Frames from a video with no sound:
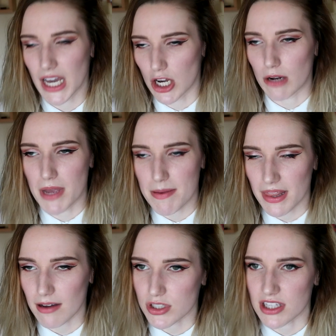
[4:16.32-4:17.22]
I don't know, maybe
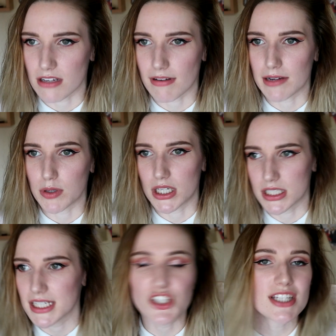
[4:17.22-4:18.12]
that wasn't the right
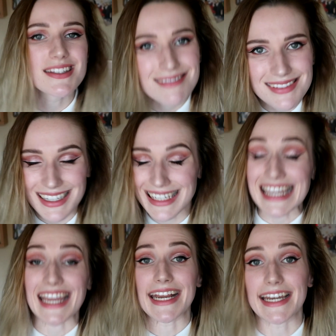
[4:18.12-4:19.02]
word. Just
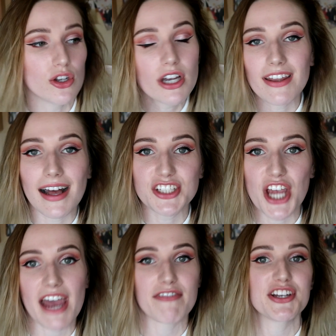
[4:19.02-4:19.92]
clean. Look at that
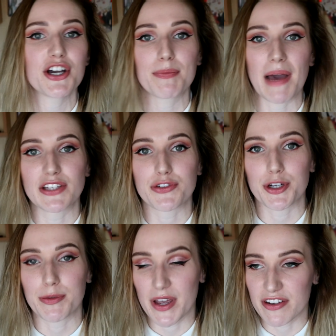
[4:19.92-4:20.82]
chair in your
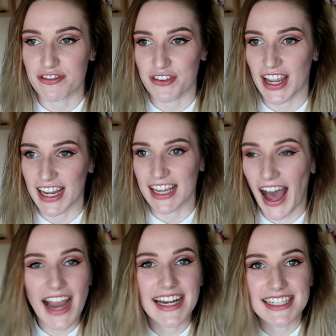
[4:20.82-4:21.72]
bedroom and think,
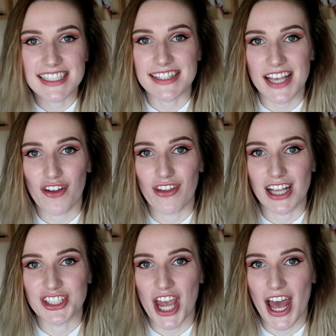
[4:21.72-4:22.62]
I need to sit on
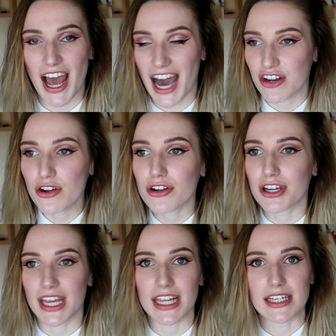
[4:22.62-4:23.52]
that chair. I don't
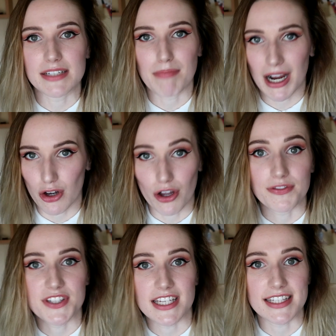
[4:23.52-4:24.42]
need my
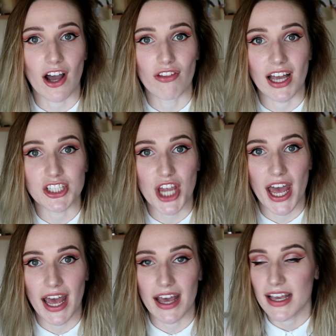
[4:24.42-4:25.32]
clothes to sit on that
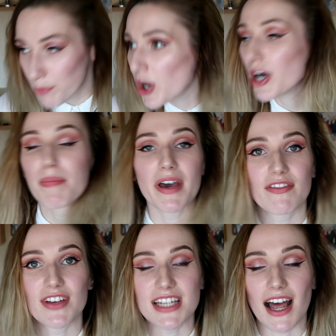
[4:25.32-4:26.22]
chair. Put a bit
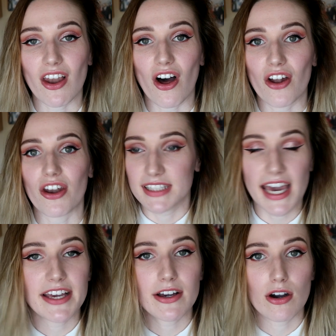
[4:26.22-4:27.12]
of Adele on,
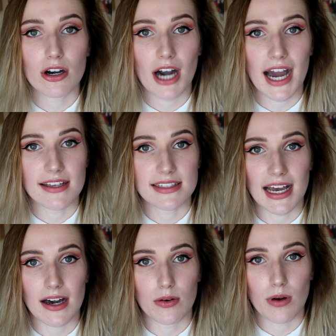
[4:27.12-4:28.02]
get your coat hangers
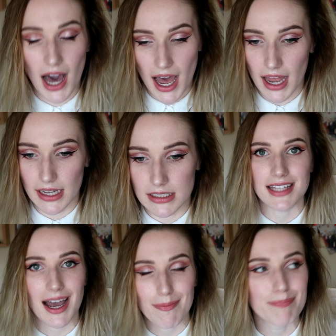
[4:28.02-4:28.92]
out and
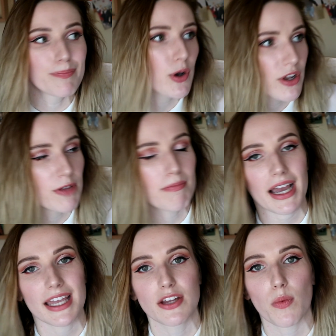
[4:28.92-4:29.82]
start putting them
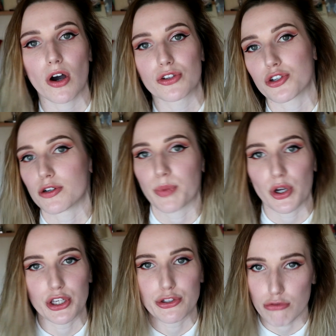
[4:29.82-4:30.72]
back in your wardrobe
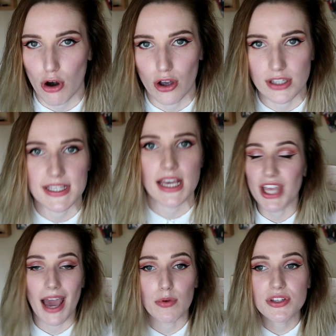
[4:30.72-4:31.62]
or your drawers. But
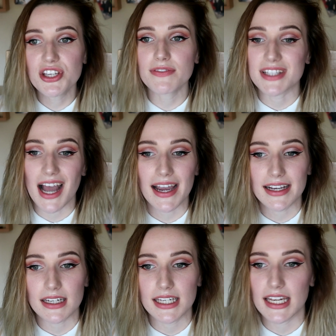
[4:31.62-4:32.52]
yeah, once you've started
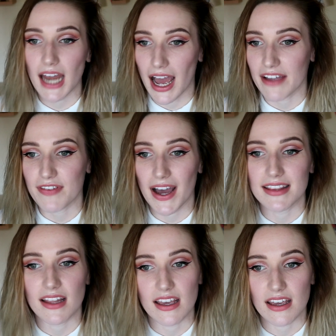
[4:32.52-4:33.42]
cleaning, I
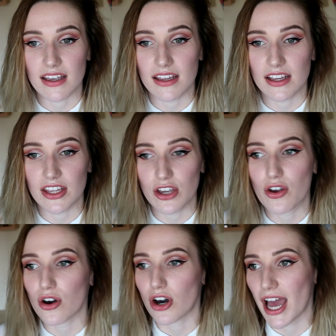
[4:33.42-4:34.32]
find that you
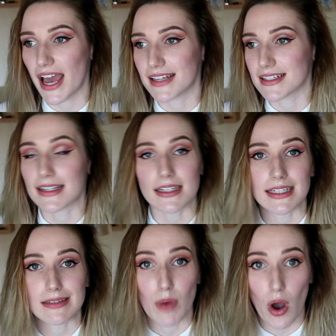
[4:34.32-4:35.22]
go ahead and
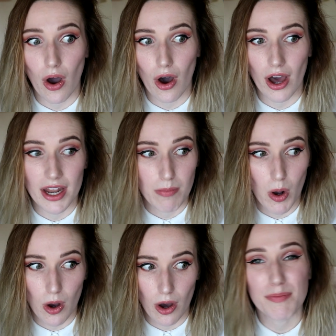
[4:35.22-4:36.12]
clean more and
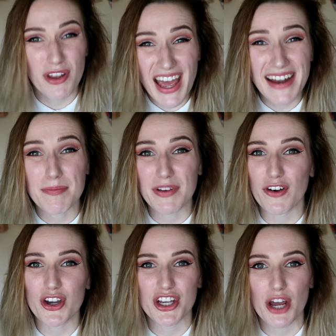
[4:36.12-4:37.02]
more. But then
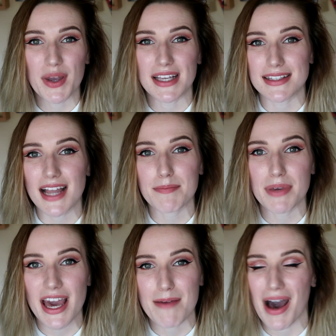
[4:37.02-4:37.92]
before you know it, it's 9
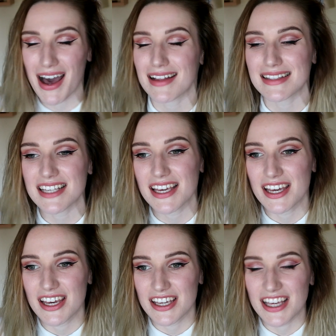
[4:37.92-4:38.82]
PM and
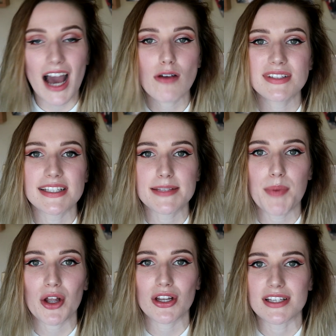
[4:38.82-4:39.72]
your house is
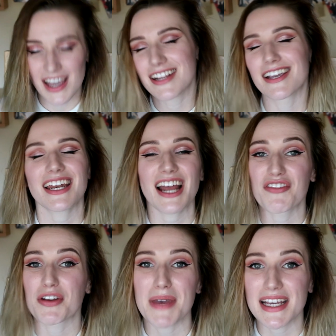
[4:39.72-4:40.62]
spotless and you can have
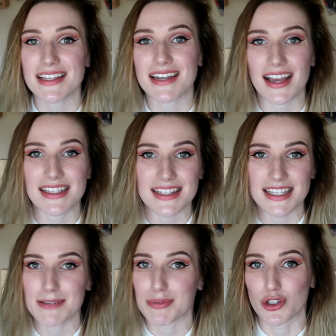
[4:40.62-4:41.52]
an amazing night's
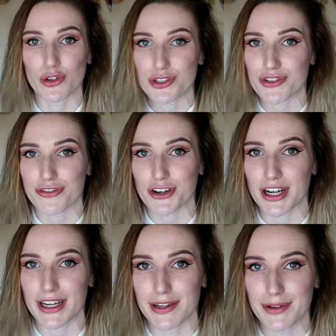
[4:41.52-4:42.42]
sleep dust
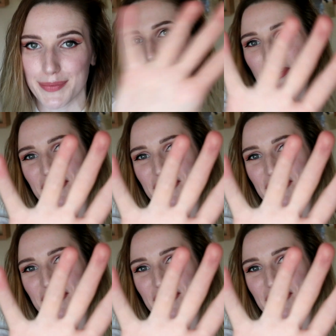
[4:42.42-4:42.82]
free. Number